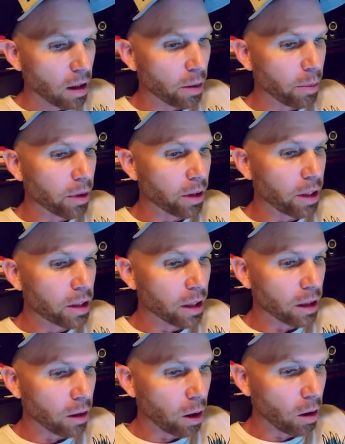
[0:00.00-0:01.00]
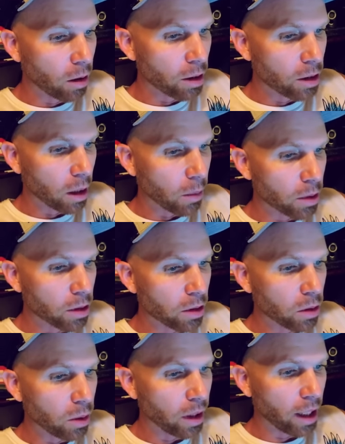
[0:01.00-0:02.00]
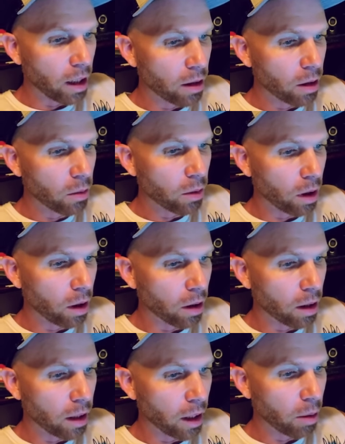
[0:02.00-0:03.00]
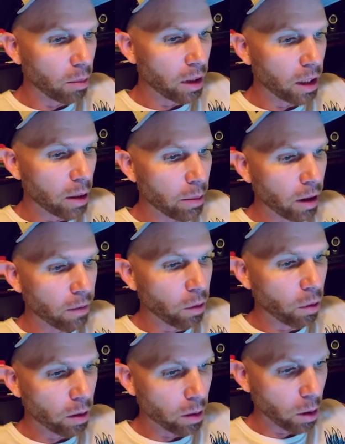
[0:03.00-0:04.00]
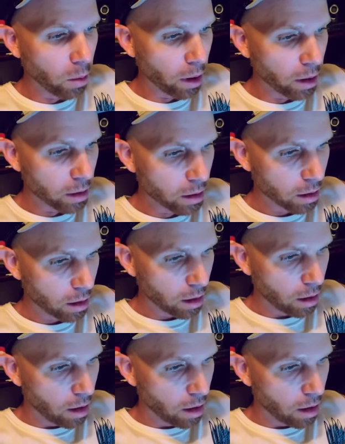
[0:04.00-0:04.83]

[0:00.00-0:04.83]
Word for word: The police acknowledged I wasn't doing anything wrong and helped me get my FOIA request.